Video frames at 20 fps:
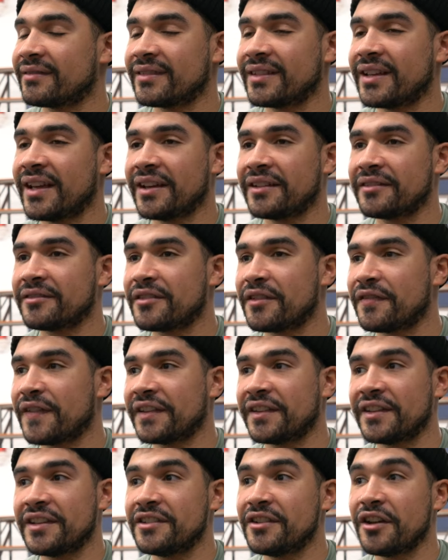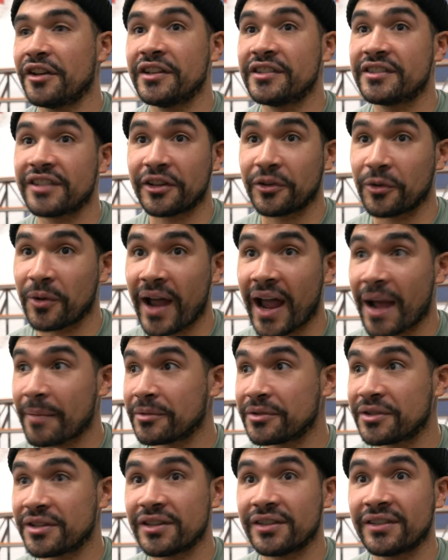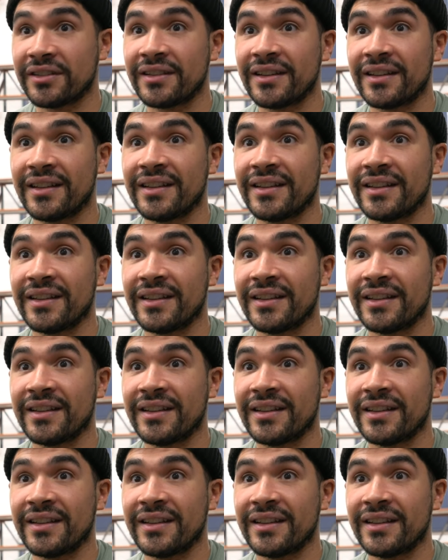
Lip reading: yeah, the fact that, you know, he's done all Hamilton